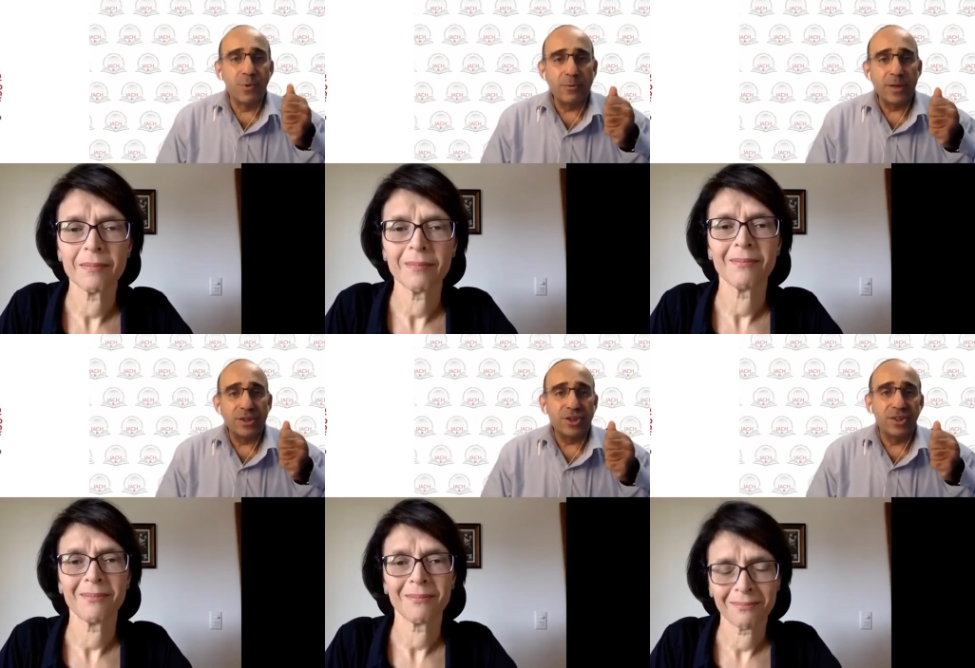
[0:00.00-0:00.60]
Speaker 1: one
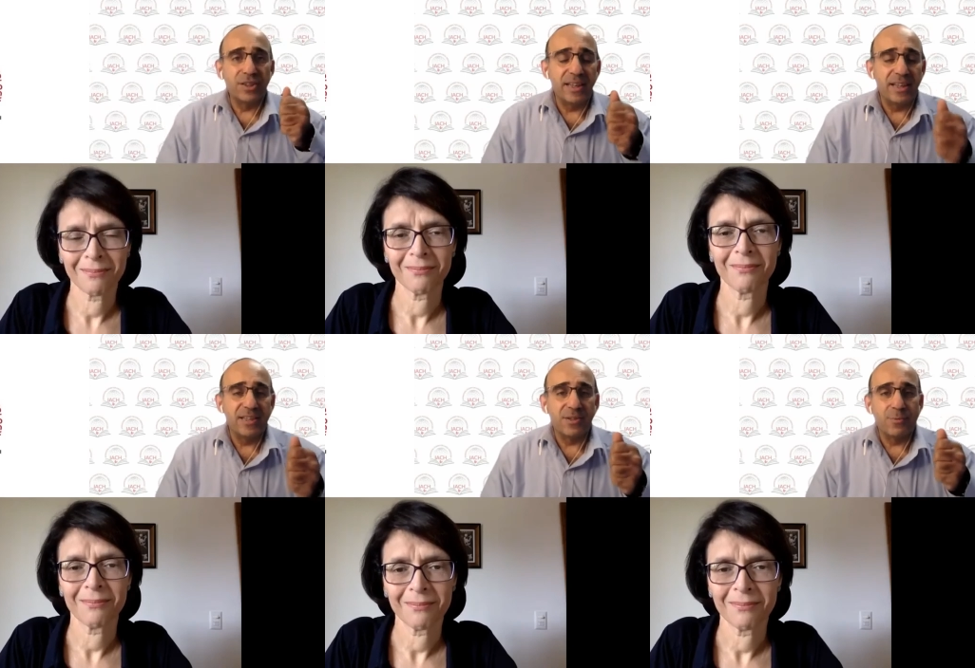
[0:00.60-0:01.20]
question
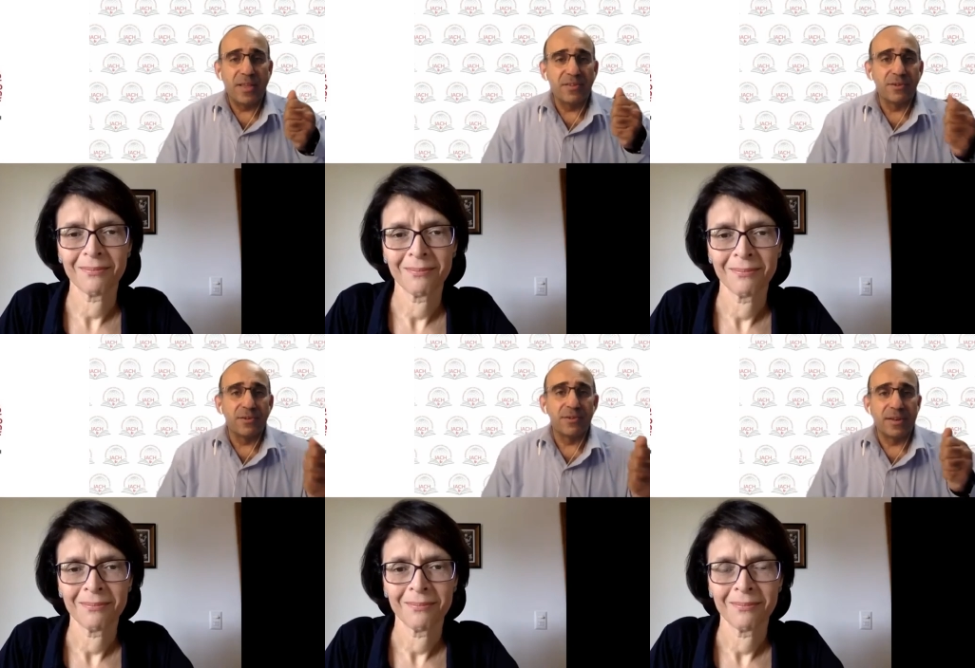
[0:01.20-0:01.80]
is
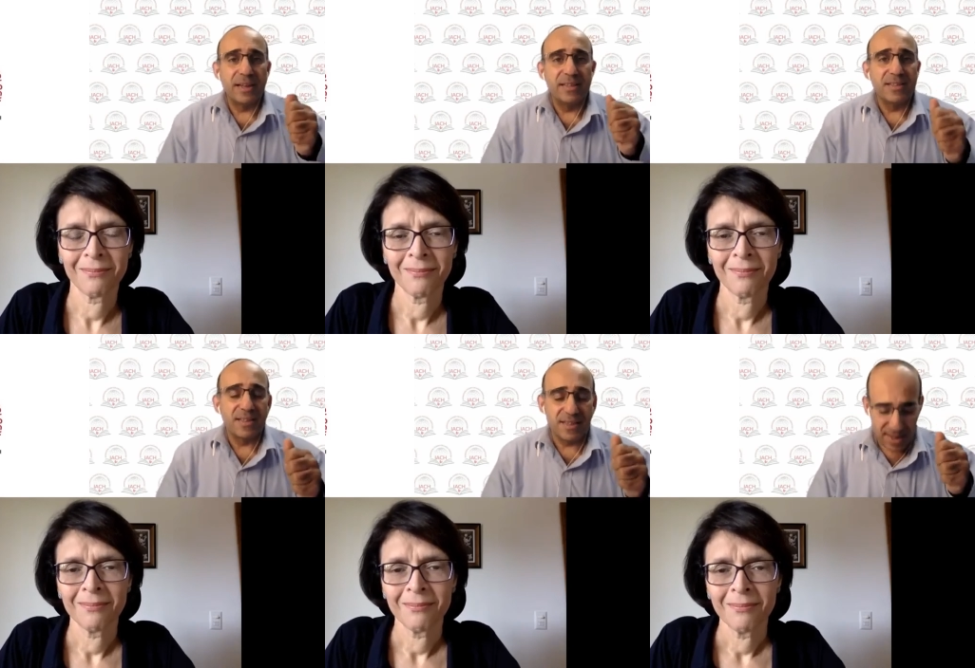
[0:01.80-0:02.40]
whether
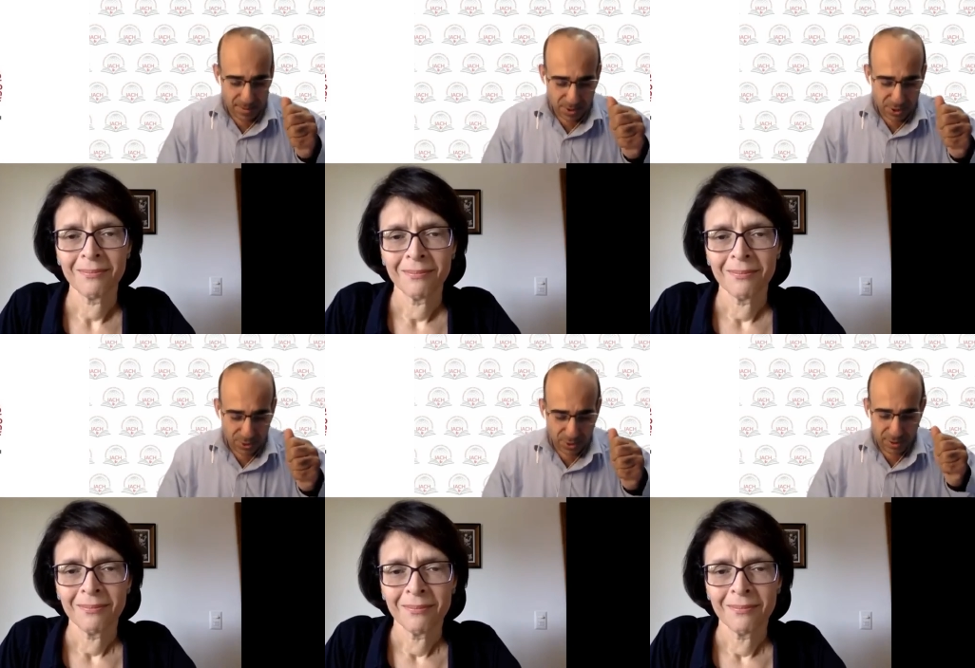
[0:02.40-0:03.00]
it's the same
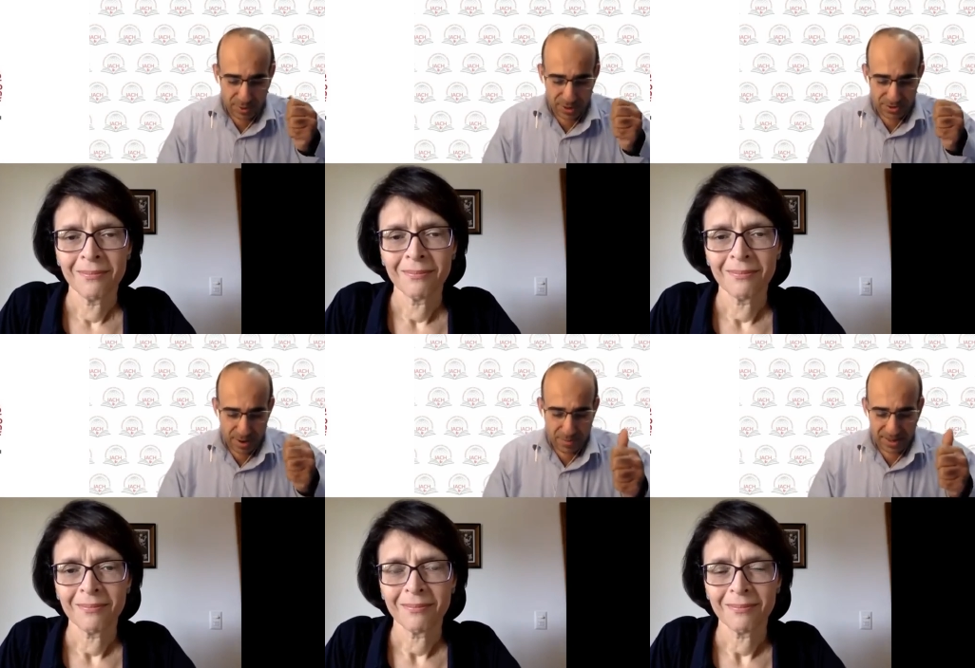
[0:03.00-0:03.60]
story with
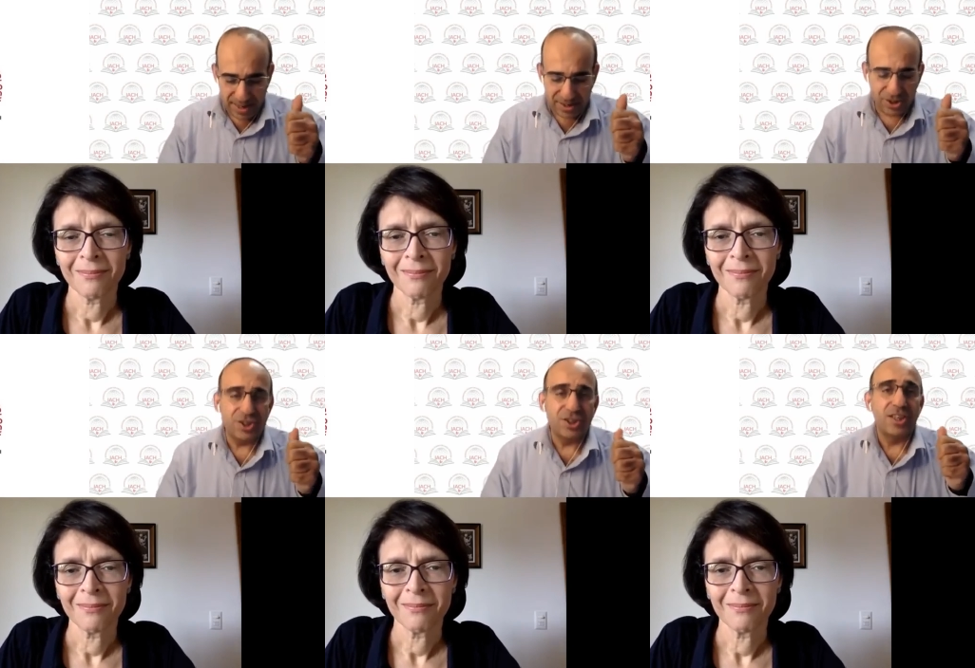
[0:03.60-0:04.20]
rabbit
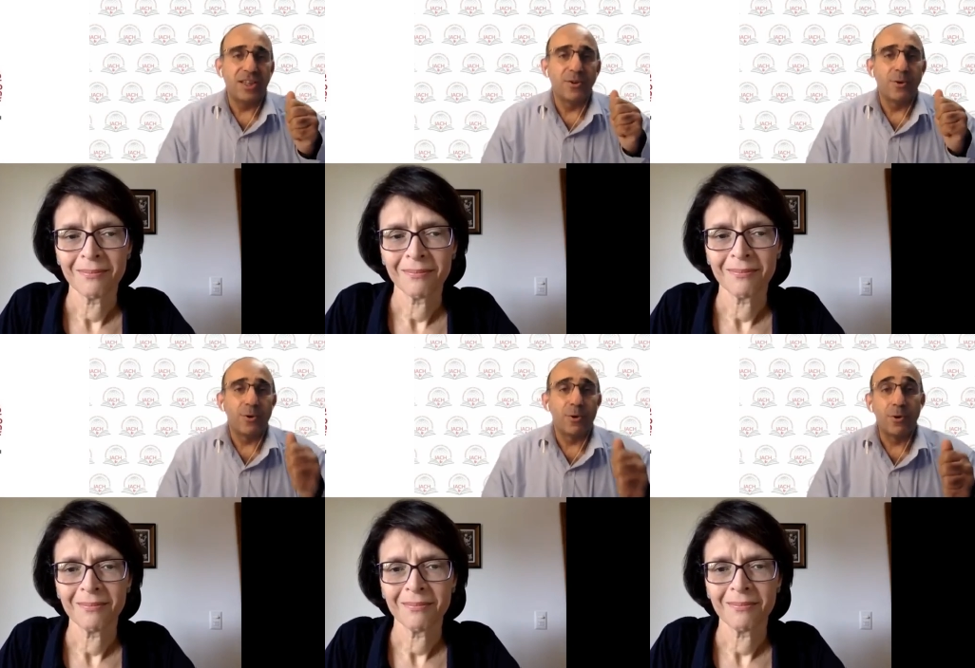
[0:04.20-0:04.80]
ATG
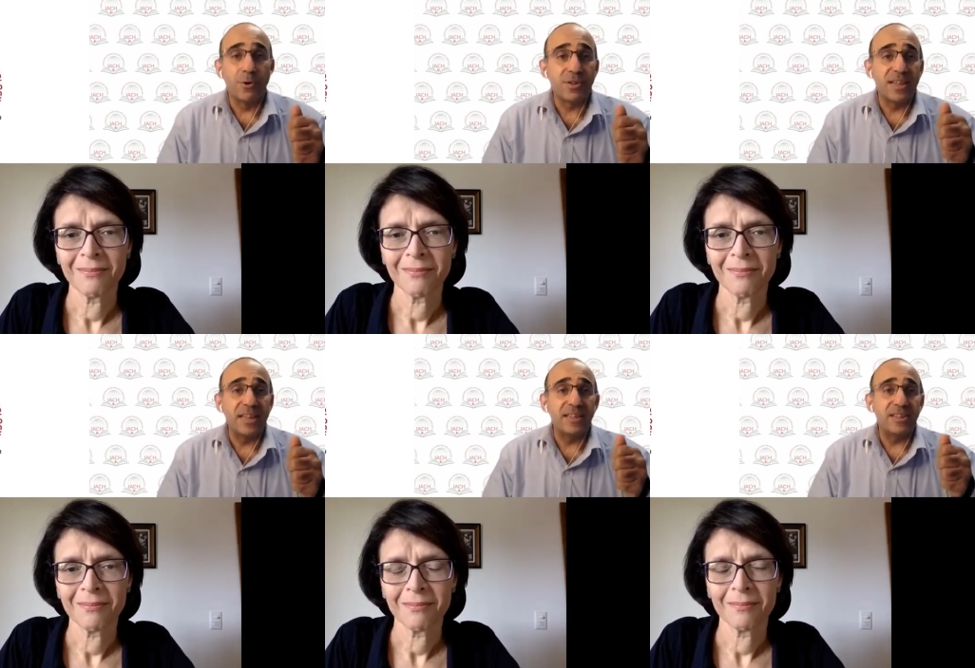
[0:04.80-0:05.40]
or horse
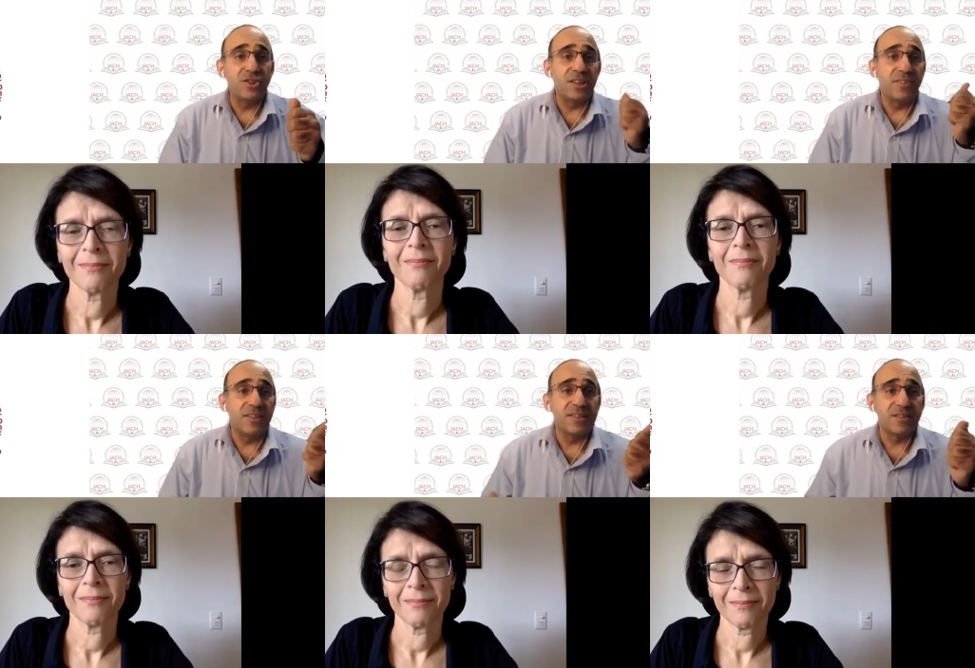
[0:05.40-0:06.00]
ATG.
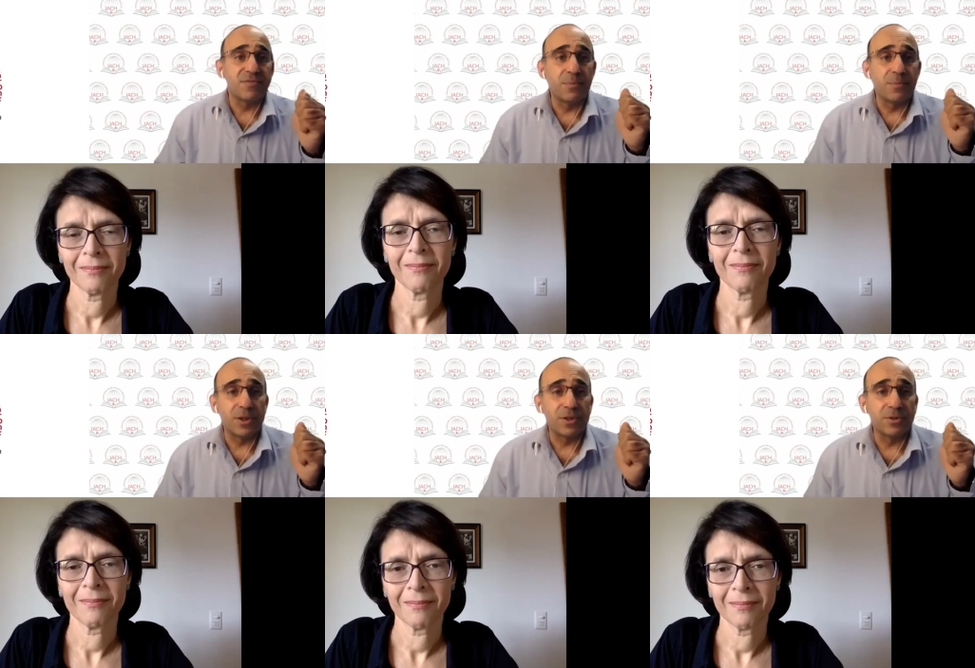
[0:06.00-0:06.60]
This is from
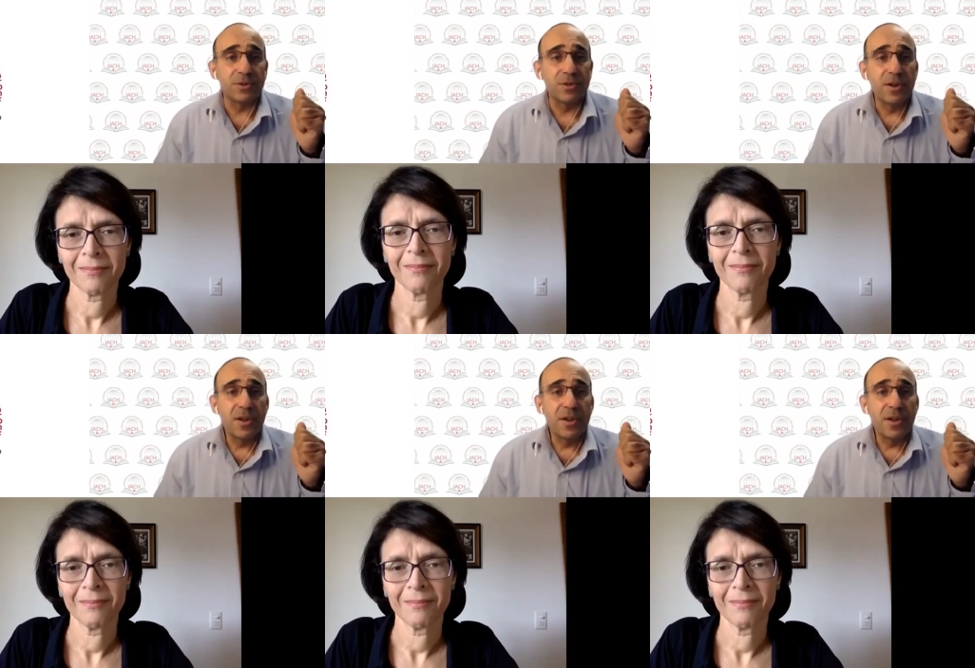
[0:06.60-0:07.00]
Dr.